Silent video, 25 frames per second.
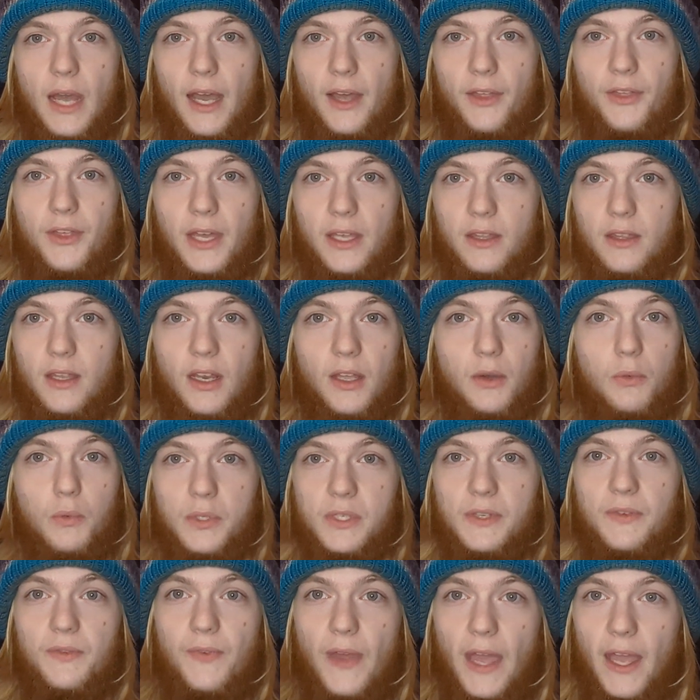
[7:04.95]
I think that it
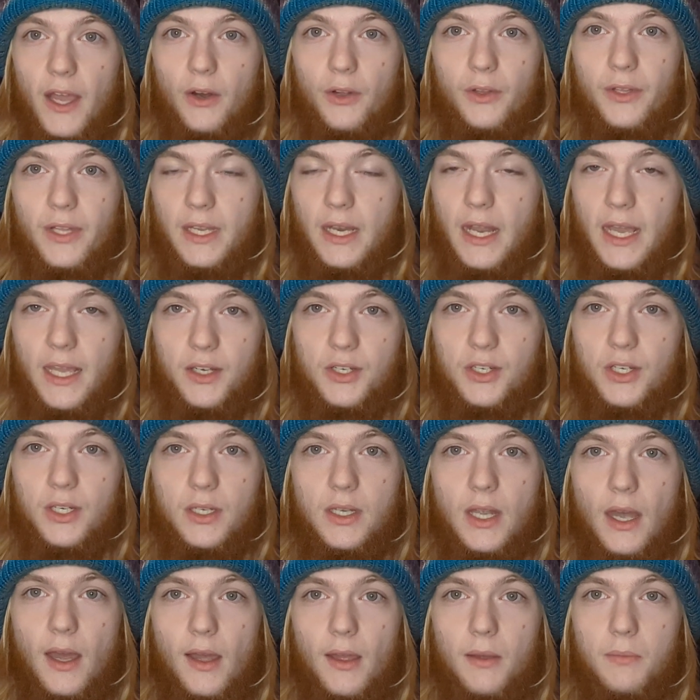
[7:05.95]
was failed in ancient
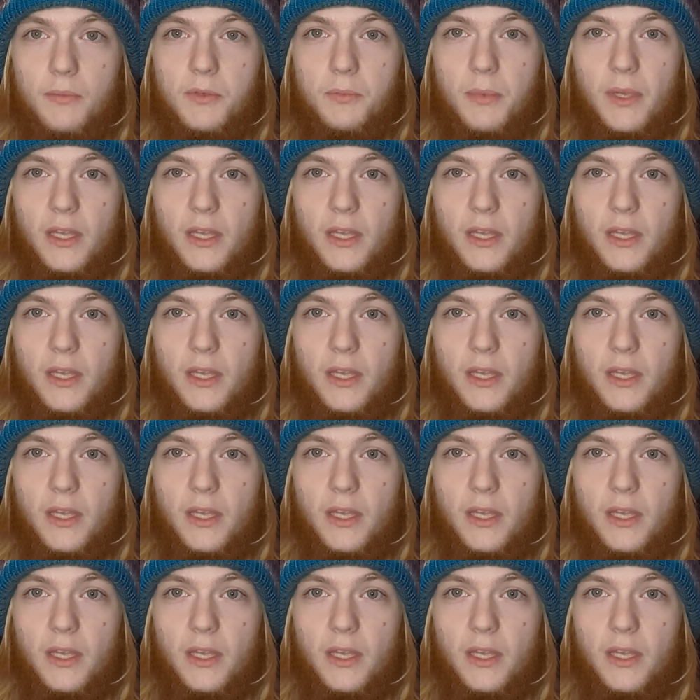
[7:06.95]
times